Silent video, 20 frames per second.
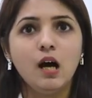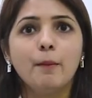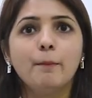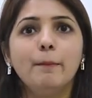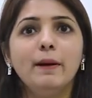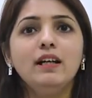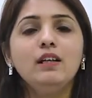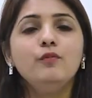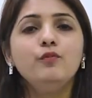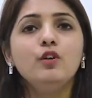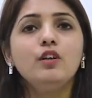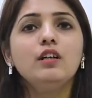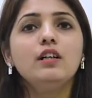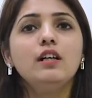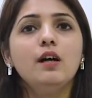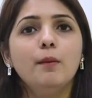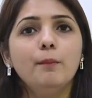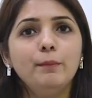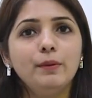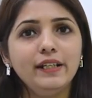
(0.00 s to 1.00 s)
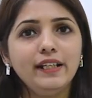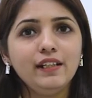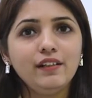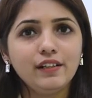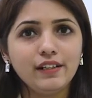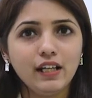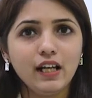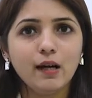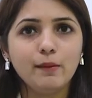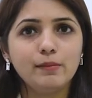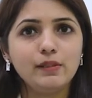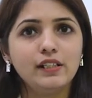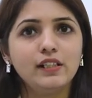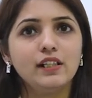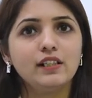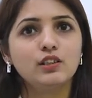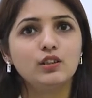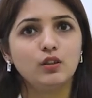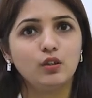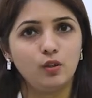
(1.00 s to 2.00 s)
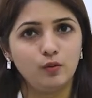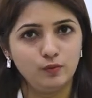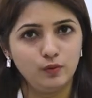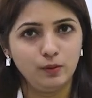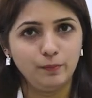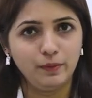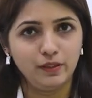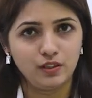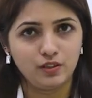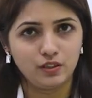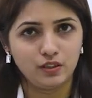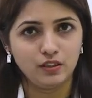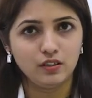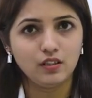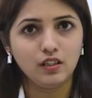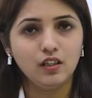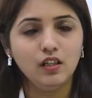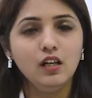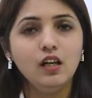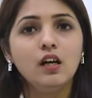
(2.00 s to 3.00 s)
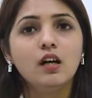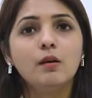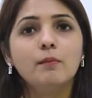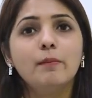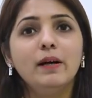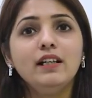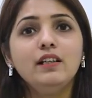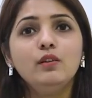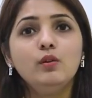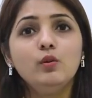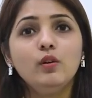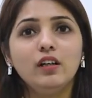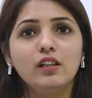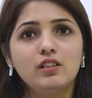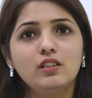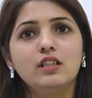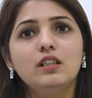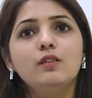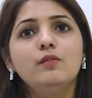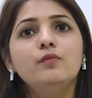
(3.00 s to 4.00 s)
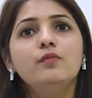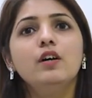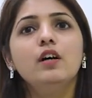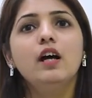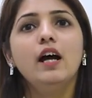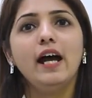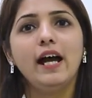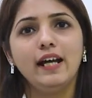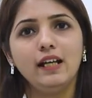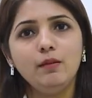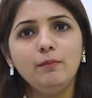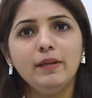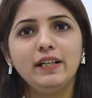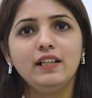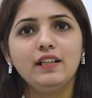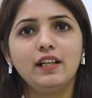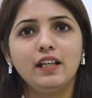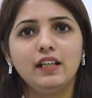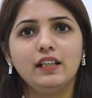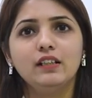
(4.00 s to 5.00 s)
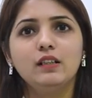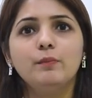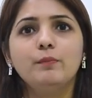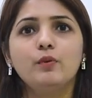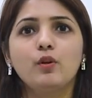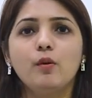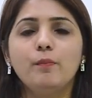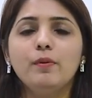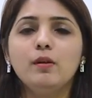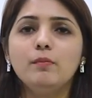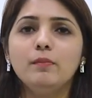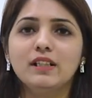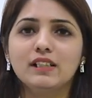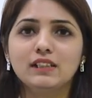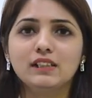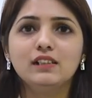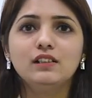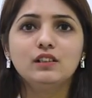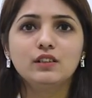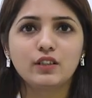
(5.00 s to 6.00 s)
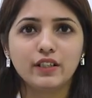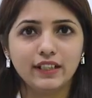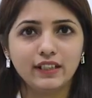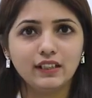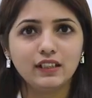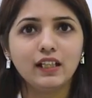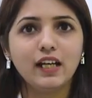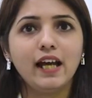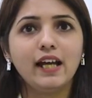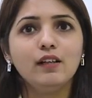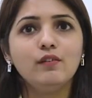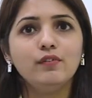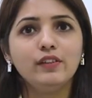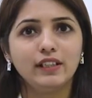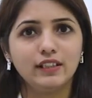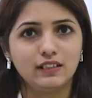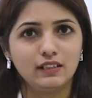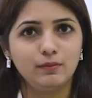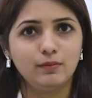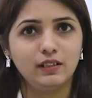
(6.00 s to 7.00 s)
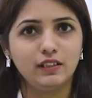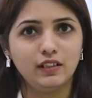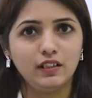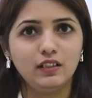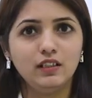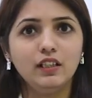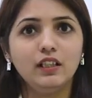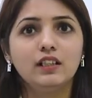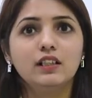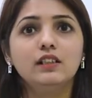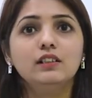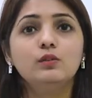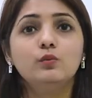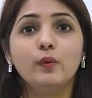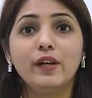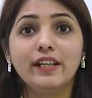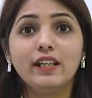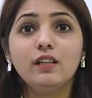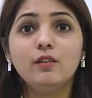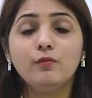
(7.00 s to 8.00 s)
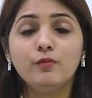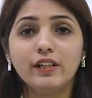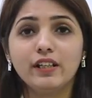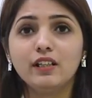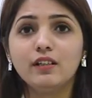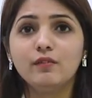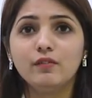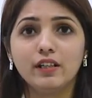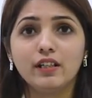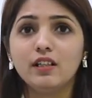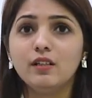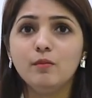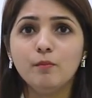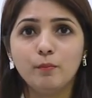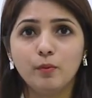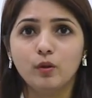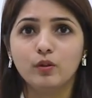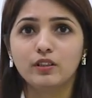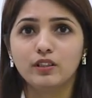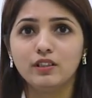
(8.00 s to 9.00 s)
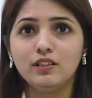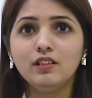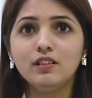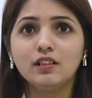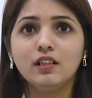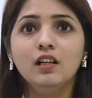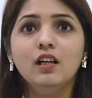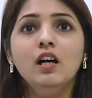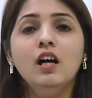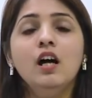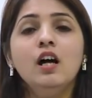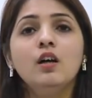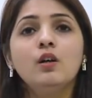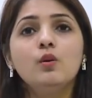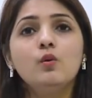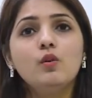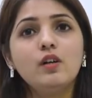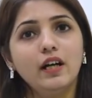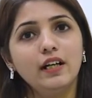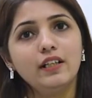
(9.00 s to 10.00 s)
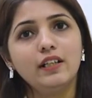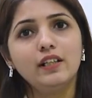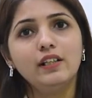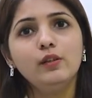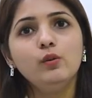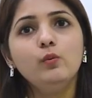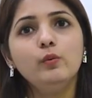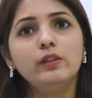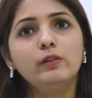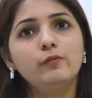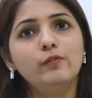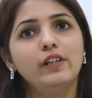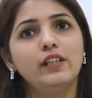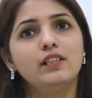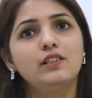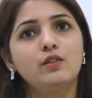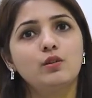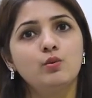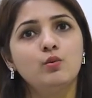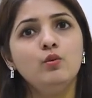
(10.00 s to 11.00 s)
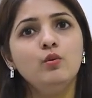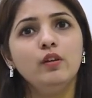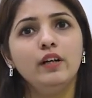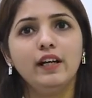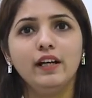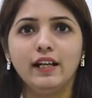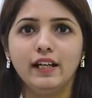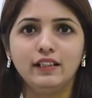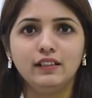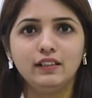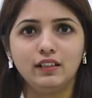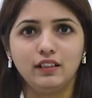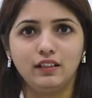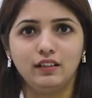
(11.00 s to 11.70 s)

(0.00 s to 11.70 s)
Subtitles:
But for a complete rehabilitation of the patient, but to achieve and maintain the proper muscle strength and flexibility, it is very important to continue with phase 2 and